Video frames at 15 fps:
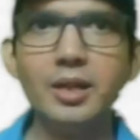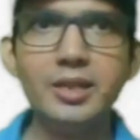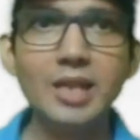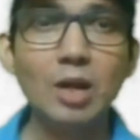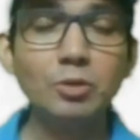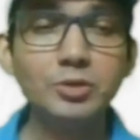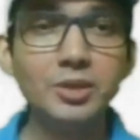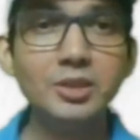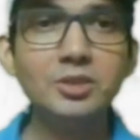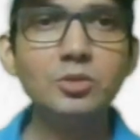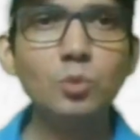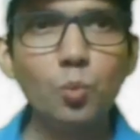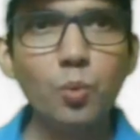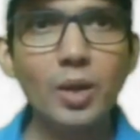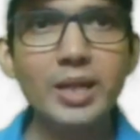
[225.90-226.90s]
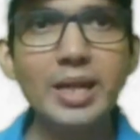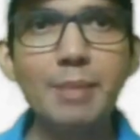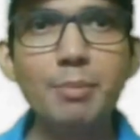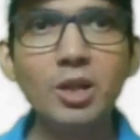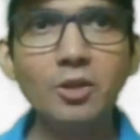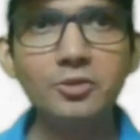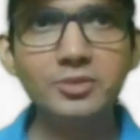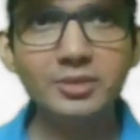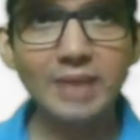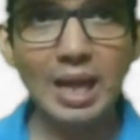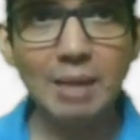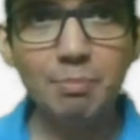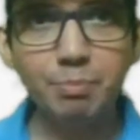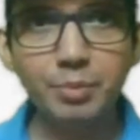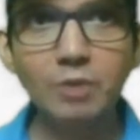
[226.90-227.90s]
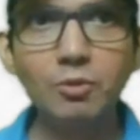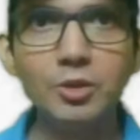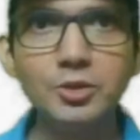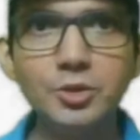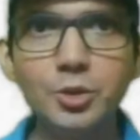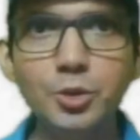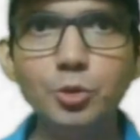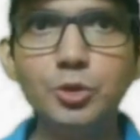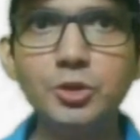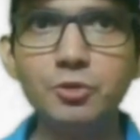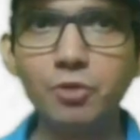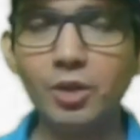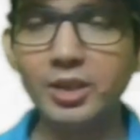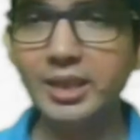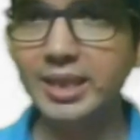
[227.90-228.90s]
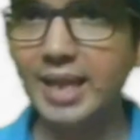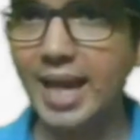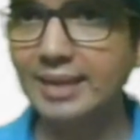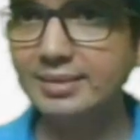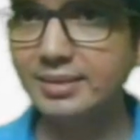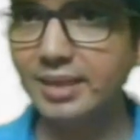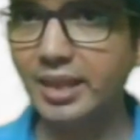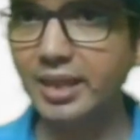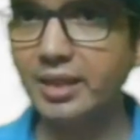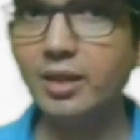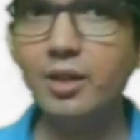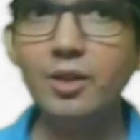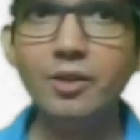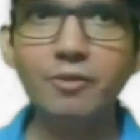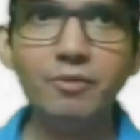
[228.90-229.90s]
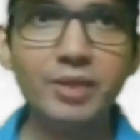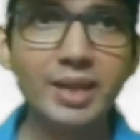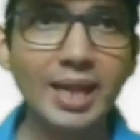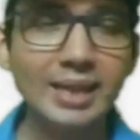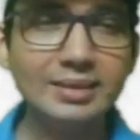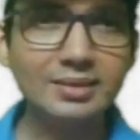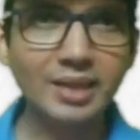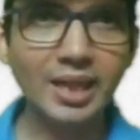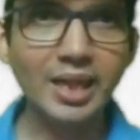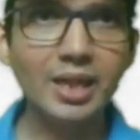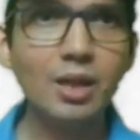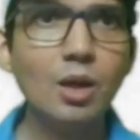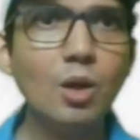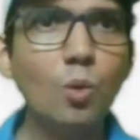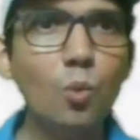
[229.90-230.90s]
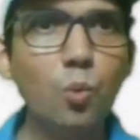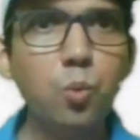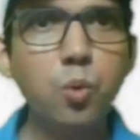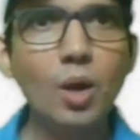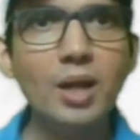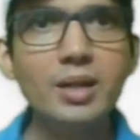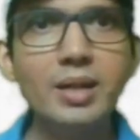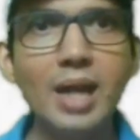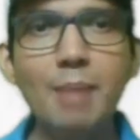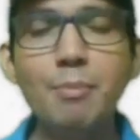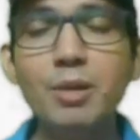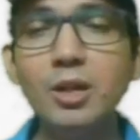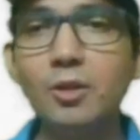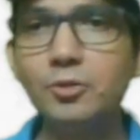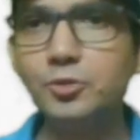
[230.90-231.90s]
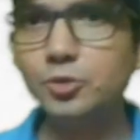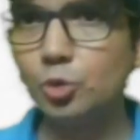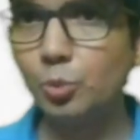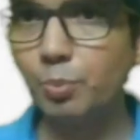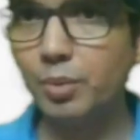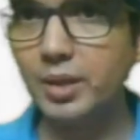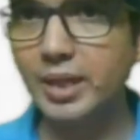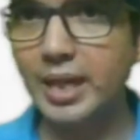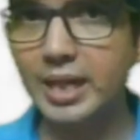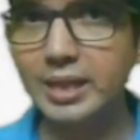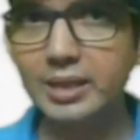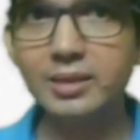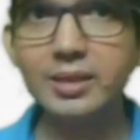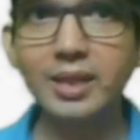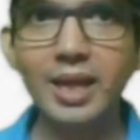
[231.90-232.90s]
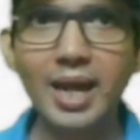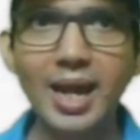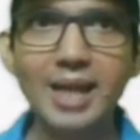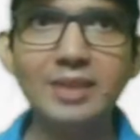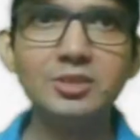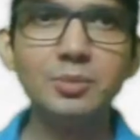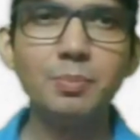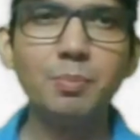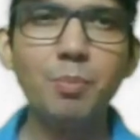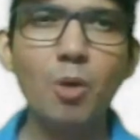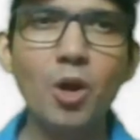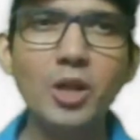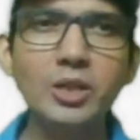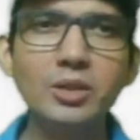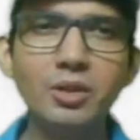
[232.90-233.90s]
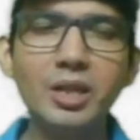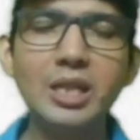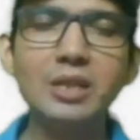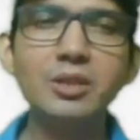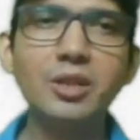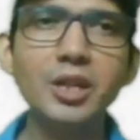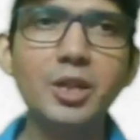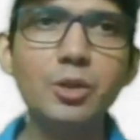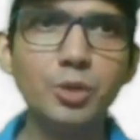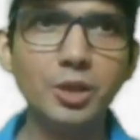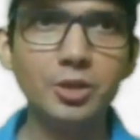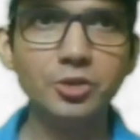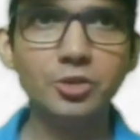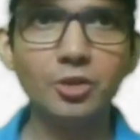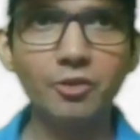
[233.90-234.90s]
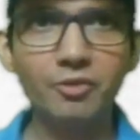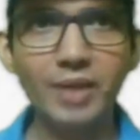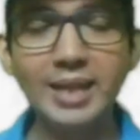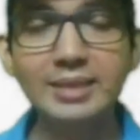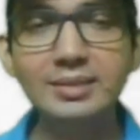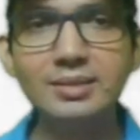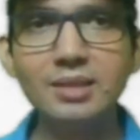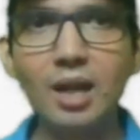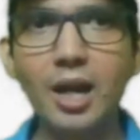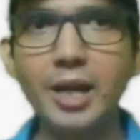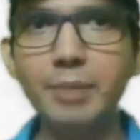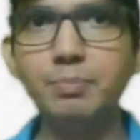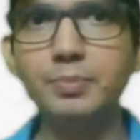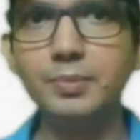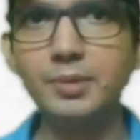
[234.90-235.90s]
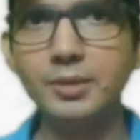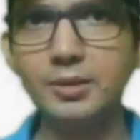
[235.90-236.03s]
Now since 1 ml of sample was used for the assay, we can say 1 ml of supernatant has 0.33 units of enzyme.